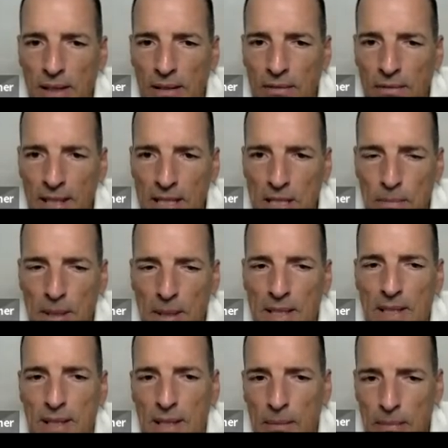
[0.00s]

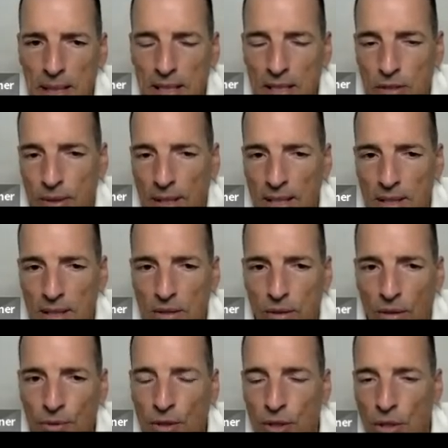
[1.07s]
investments and many trades
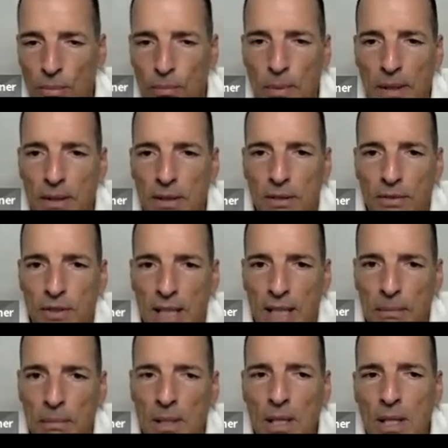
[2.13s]
over a long period of
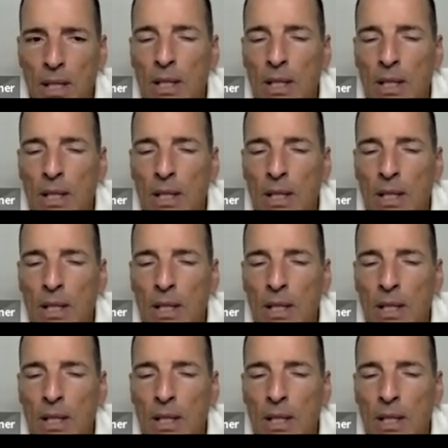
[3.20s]
time.